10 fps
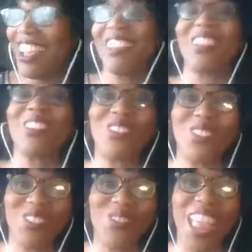So
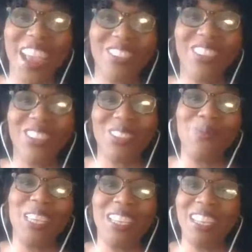ashy just
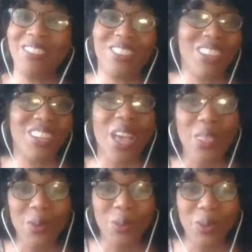means is just
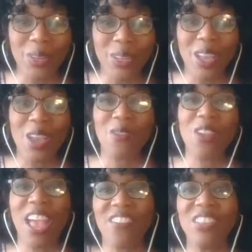another word for
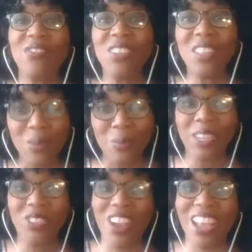having
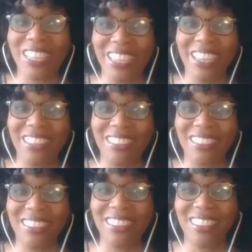visibly dry skin.
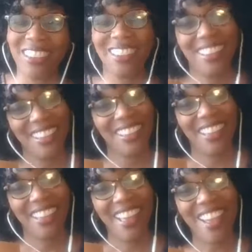
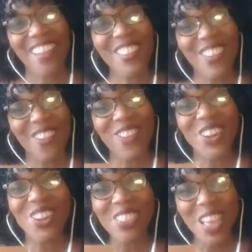Oh, you never
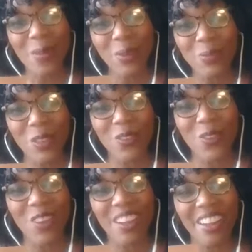heard that word
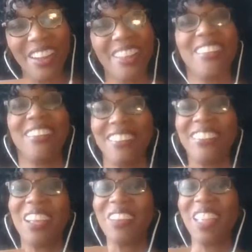before?
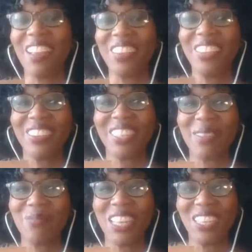I'm glad we learned
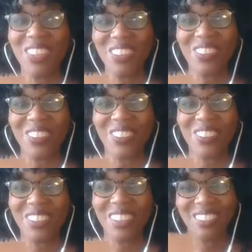something new.
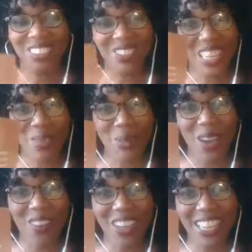Should we keep
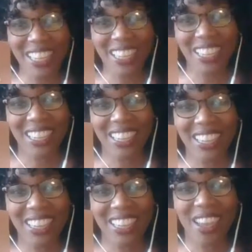going?
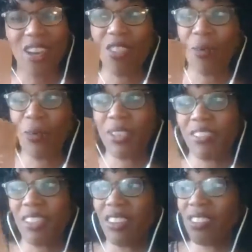Oh, the book is
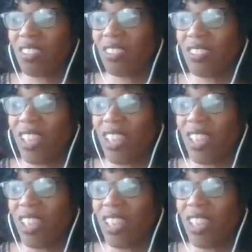a little tilted.